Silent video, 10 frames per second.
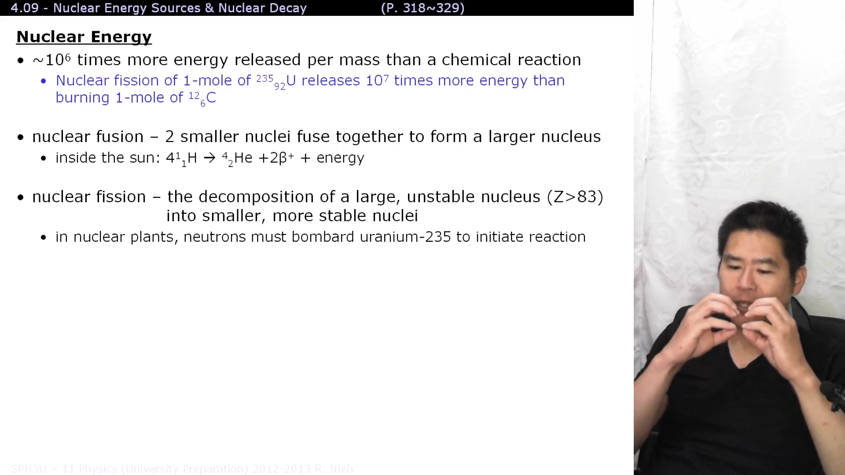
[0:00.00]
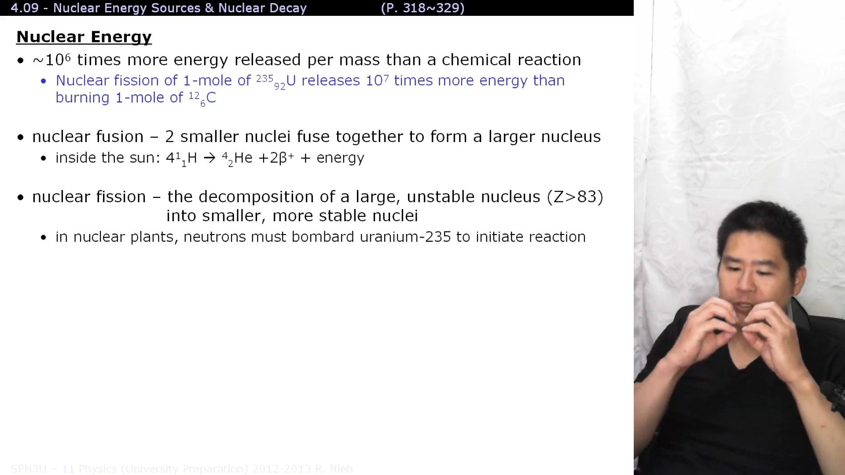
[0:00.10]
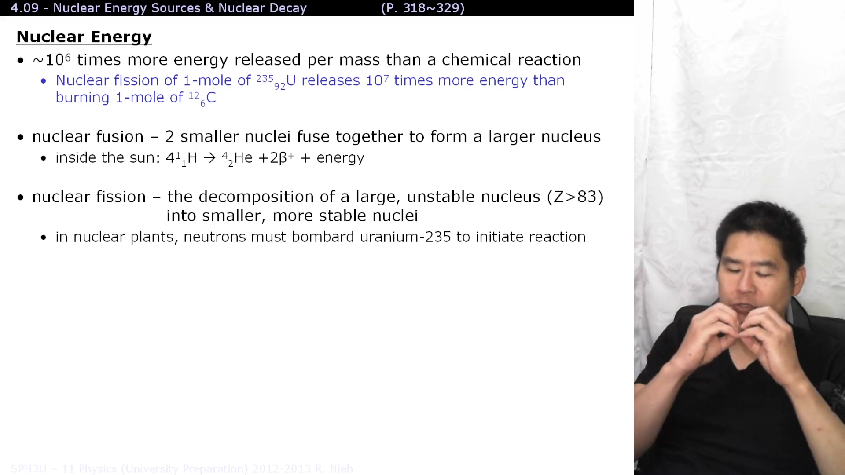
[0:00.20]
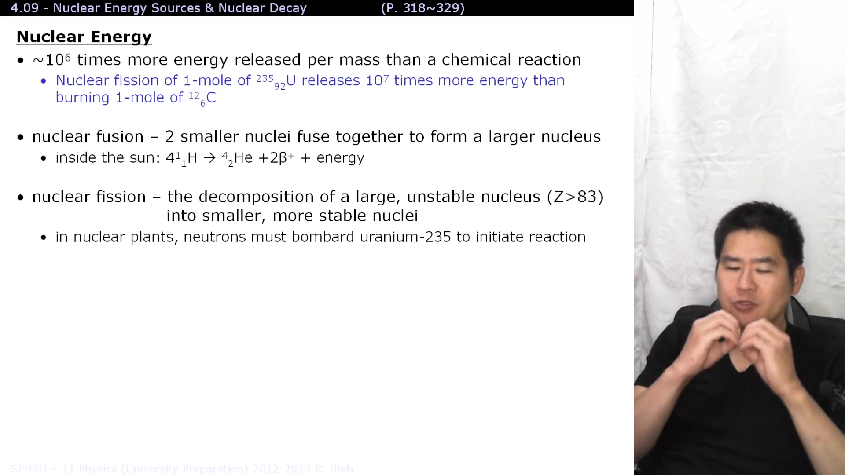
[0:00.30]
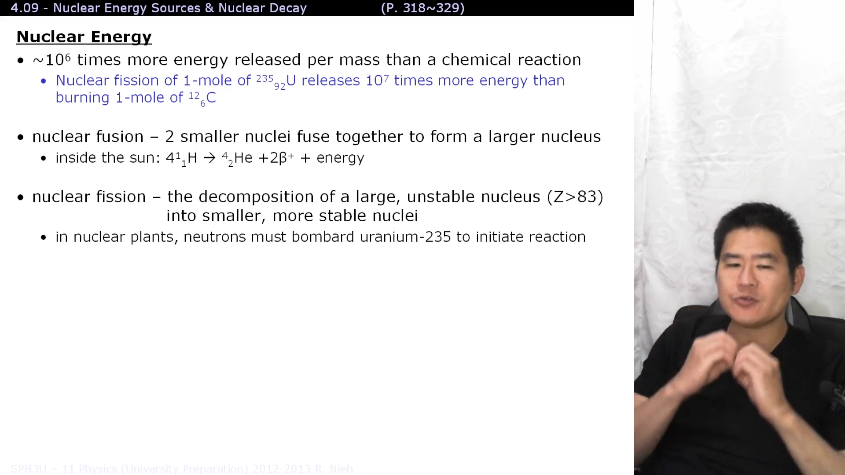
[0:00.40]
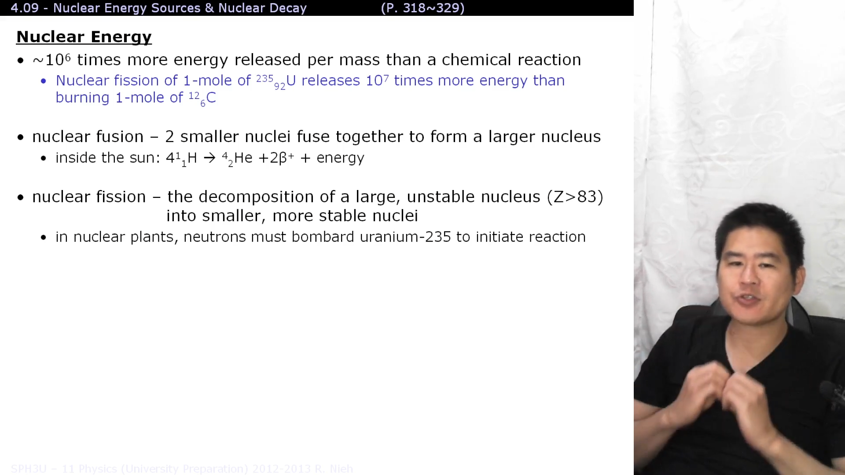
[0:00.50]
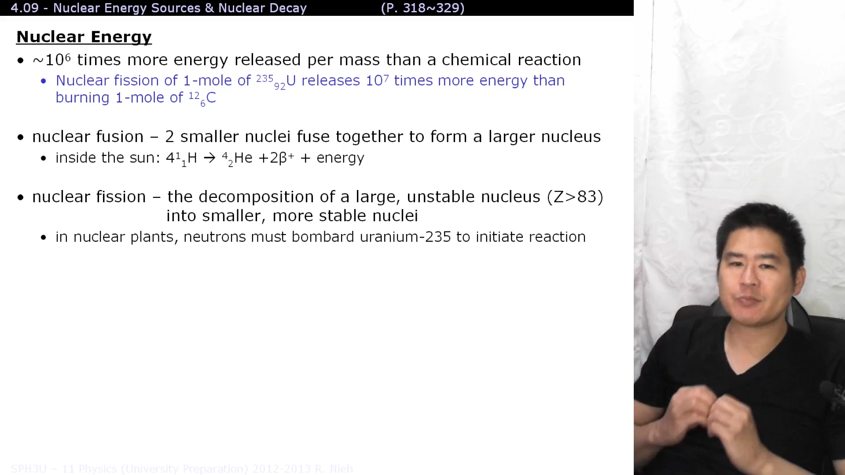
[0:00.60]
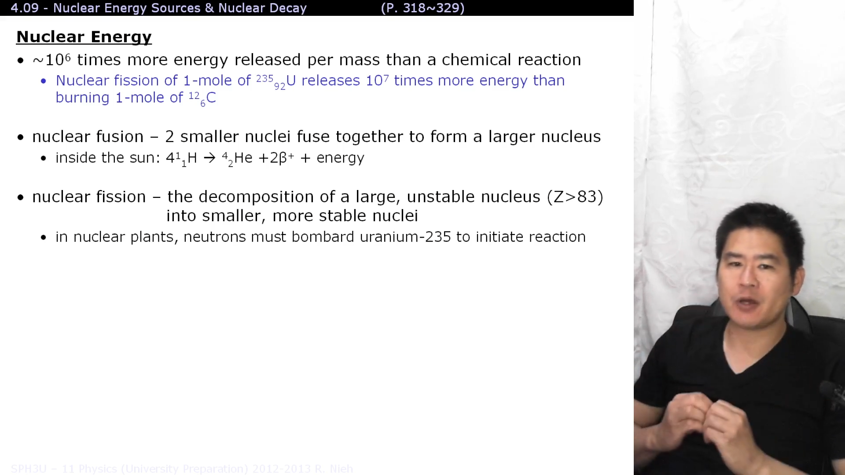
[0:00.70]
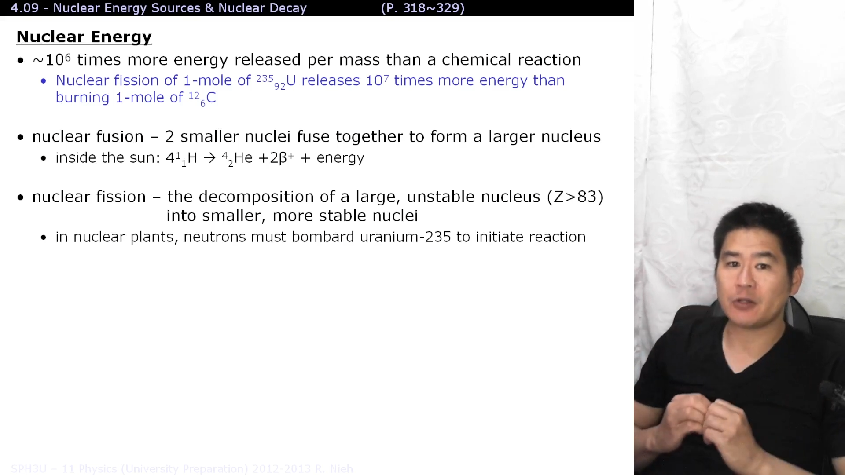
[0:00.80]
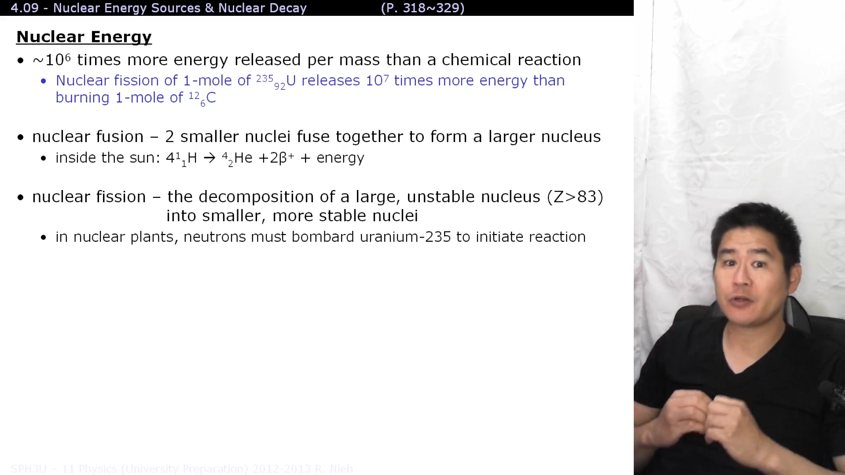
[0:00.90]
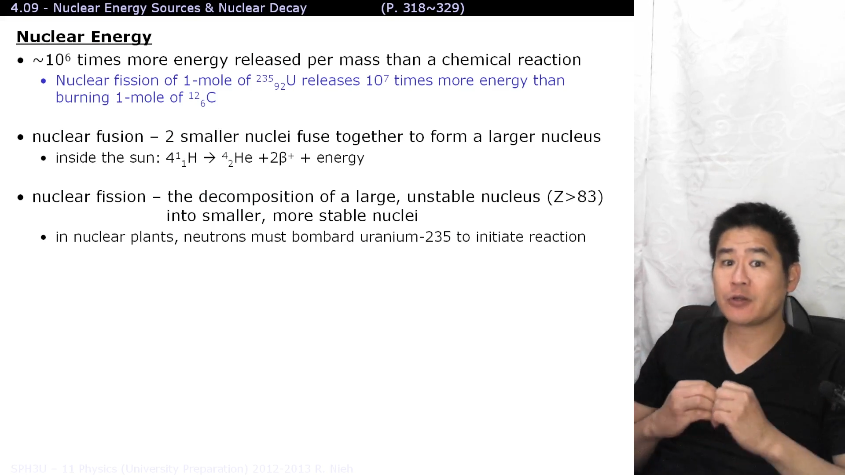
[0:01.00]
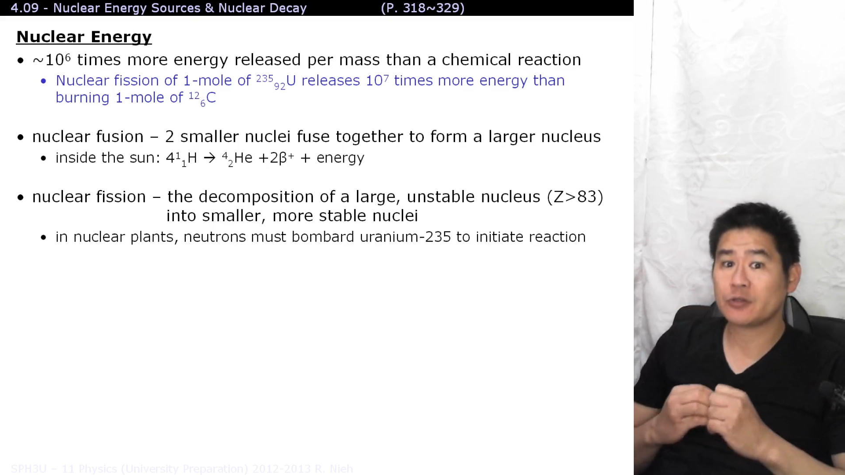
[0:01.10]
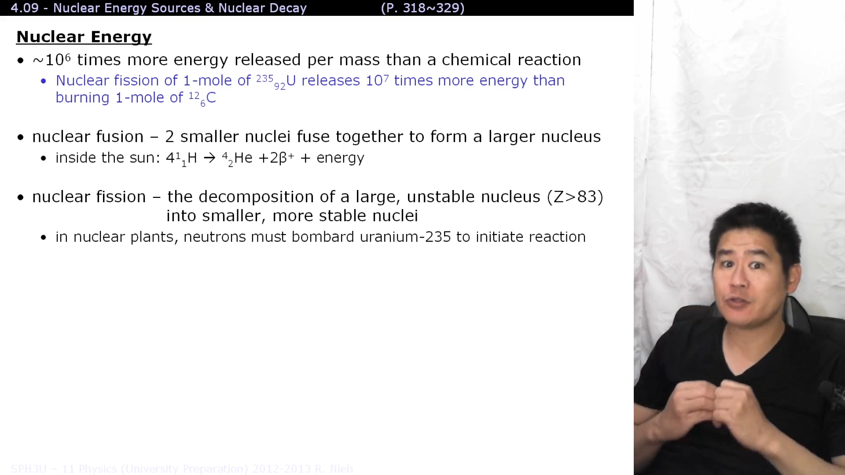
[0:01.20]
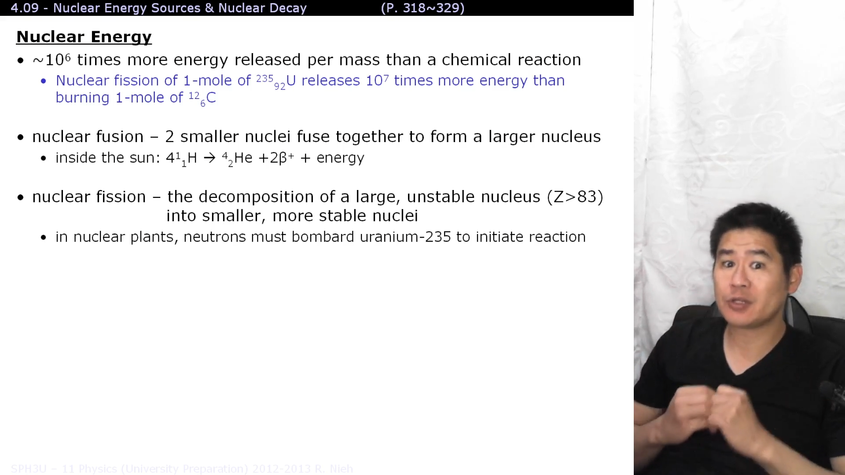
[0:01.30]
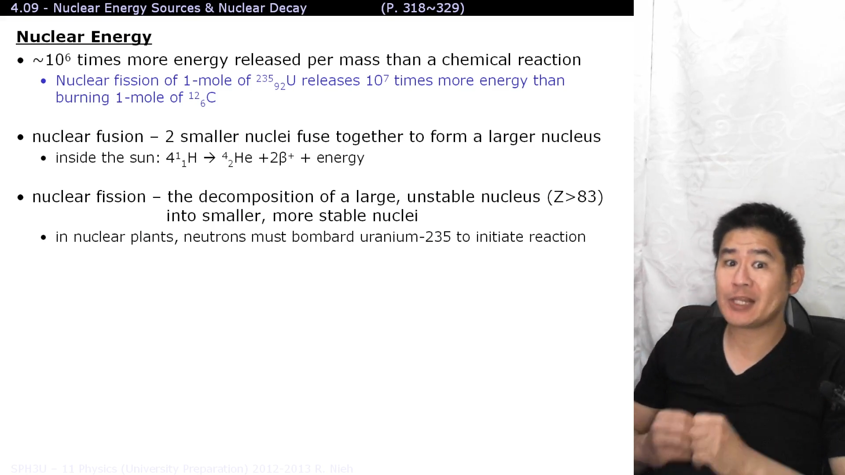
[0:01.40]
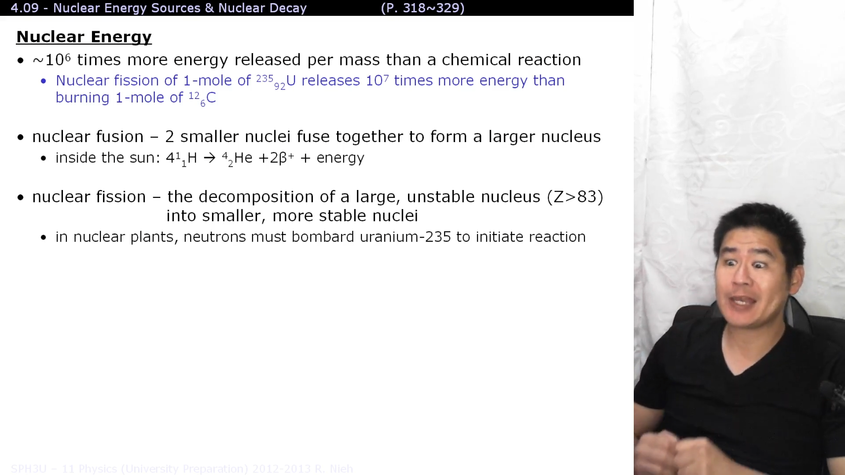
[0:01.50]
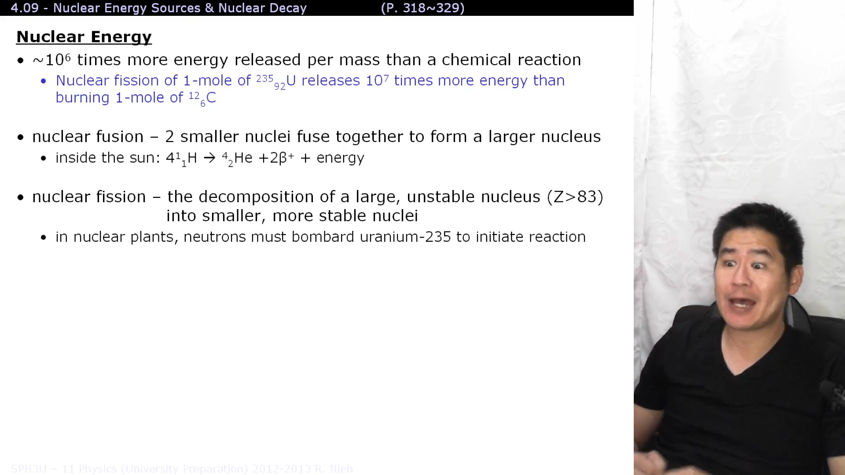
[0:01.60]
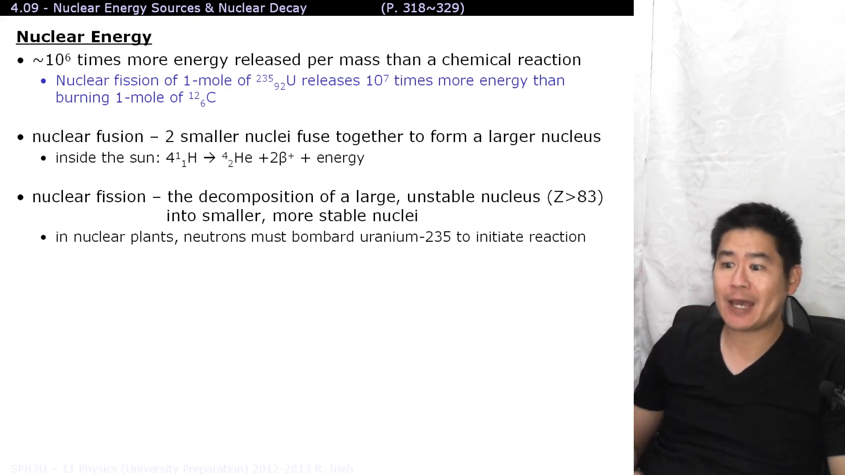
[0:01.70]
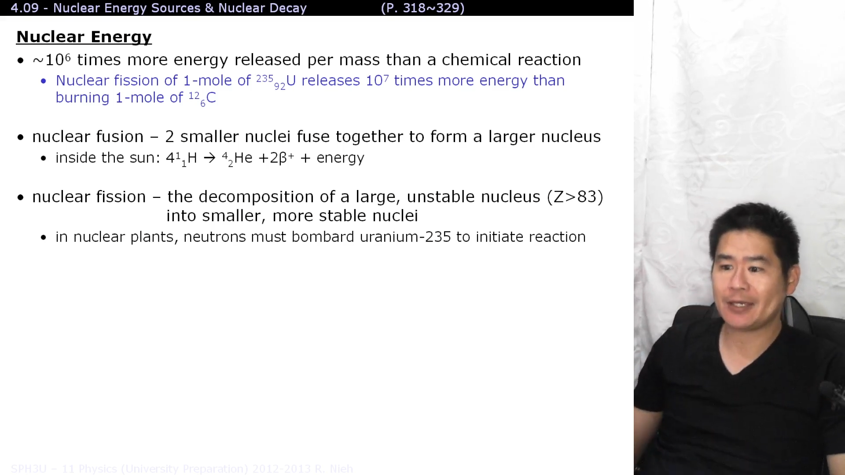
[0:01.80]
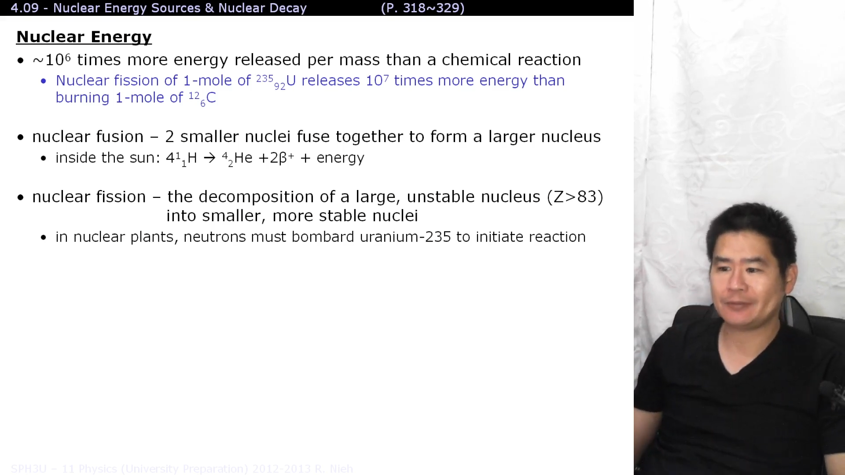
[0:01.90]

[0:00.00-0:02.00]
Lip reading: into two smaller nuclei.